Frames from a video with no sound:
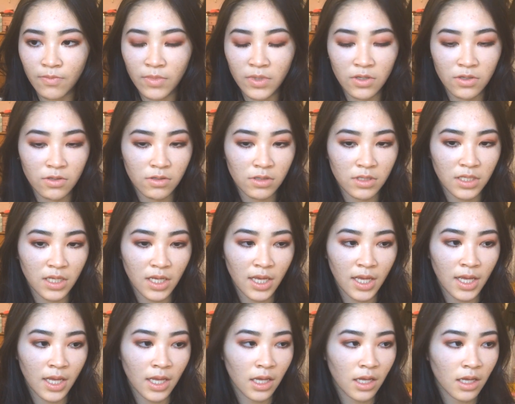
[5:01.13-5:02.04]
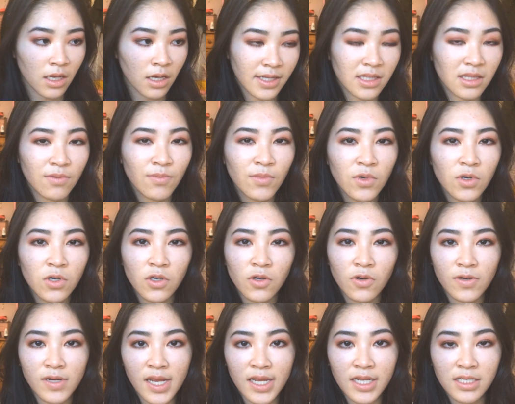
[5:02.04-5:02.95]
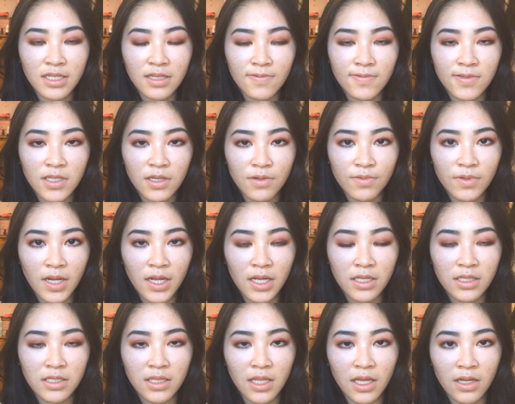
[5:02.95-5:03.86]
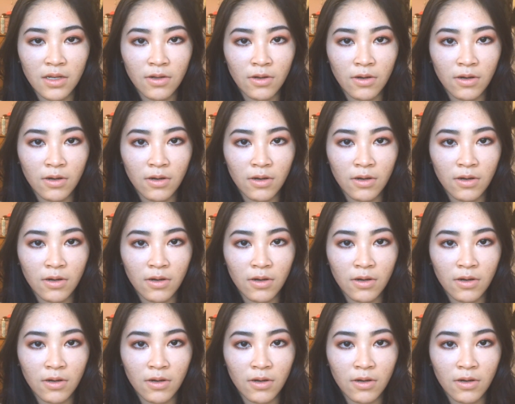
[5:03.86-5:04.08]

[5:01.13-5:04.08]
music, like the more creative subjects, they're